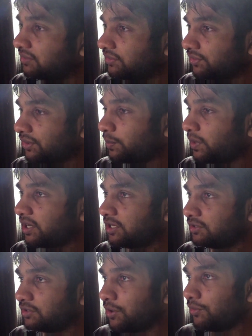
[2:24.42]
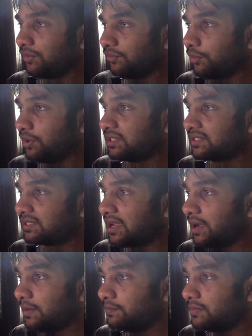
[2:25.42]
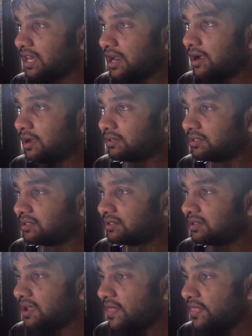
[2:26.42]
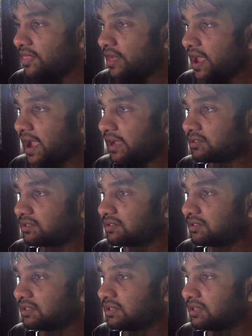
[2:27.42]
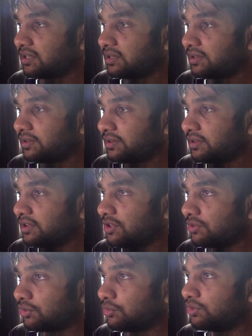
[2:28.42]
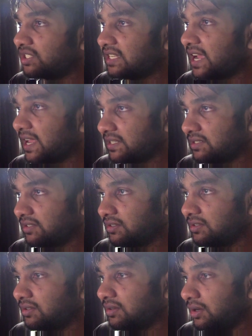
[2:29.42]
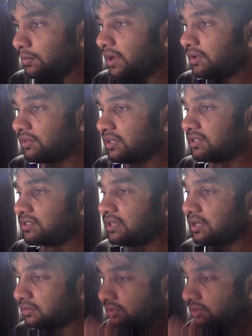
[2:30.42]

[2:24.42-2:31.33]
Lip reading: from my tone of voice, I'm not that enthusiastic about this. And,